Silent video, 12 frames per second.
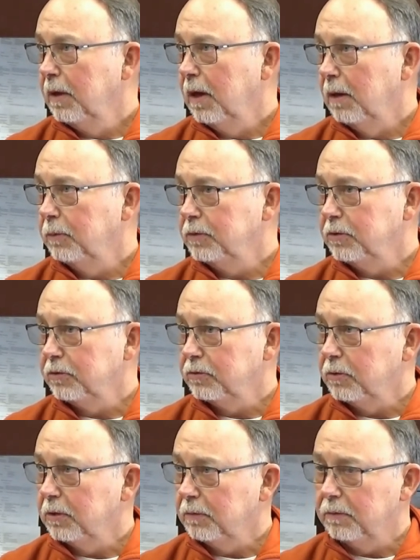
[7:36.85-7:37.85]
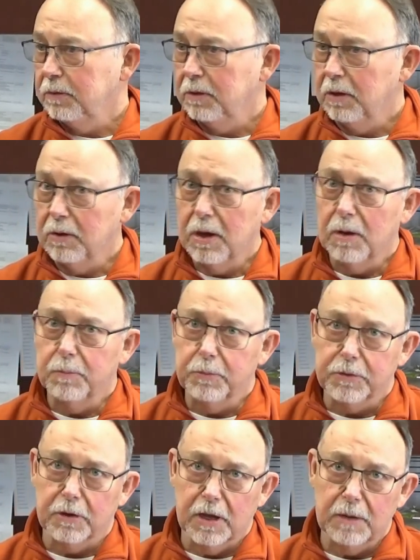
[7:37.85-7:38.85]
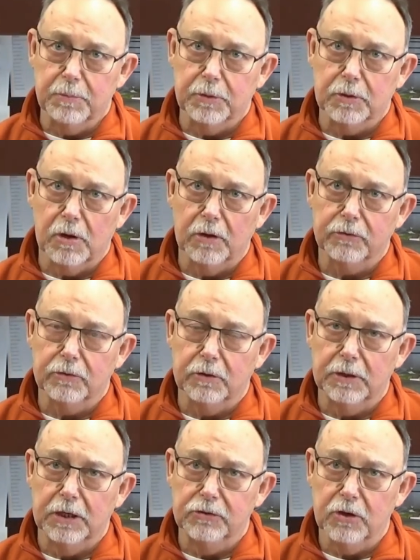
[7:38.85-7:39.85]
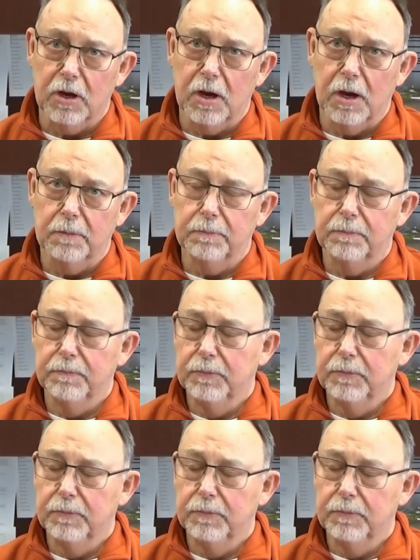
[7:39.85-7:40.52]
which is going to help with the labor costs on that job,